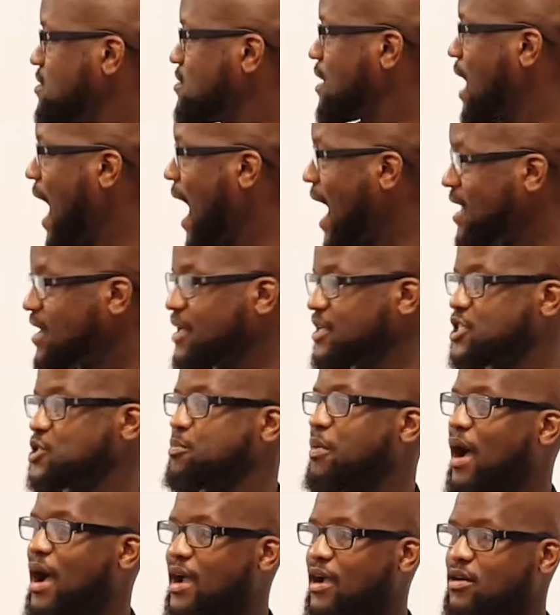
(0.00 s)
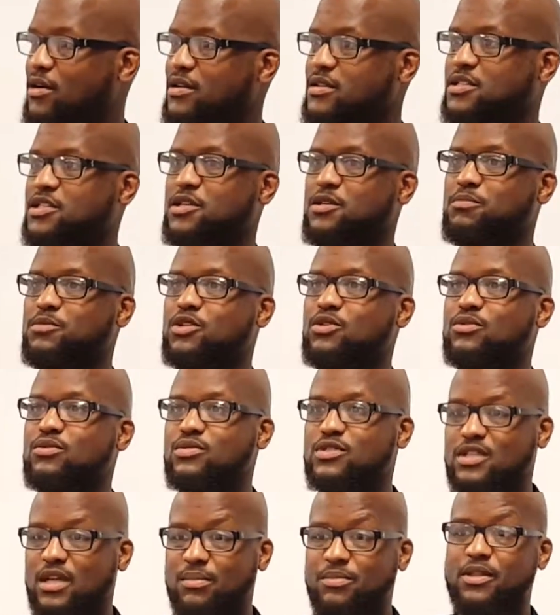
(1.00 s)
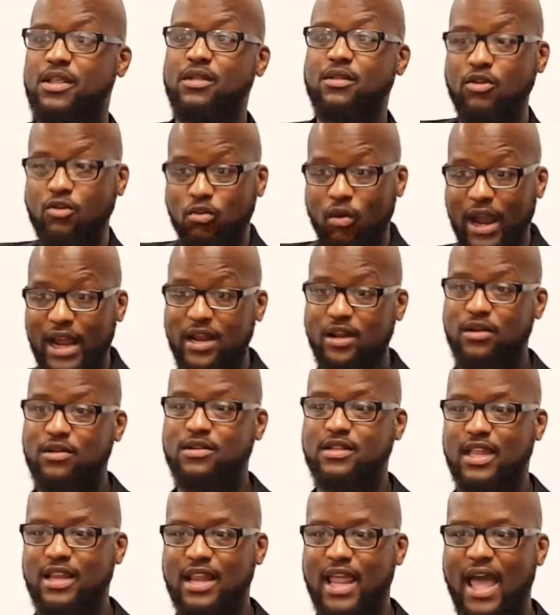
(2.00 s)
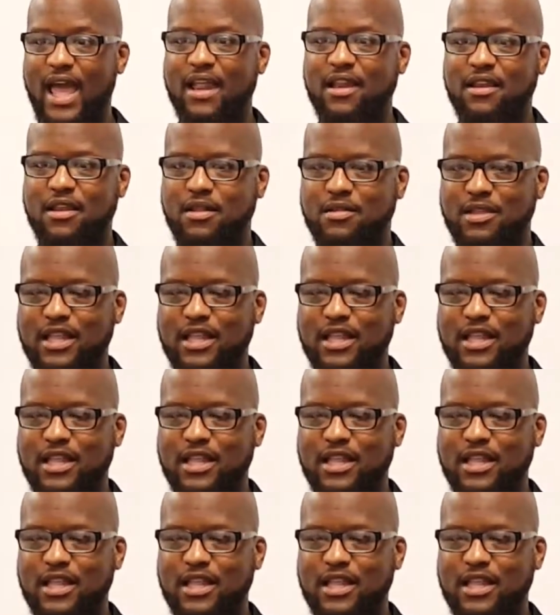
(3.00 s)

had aspired to do something greater than that.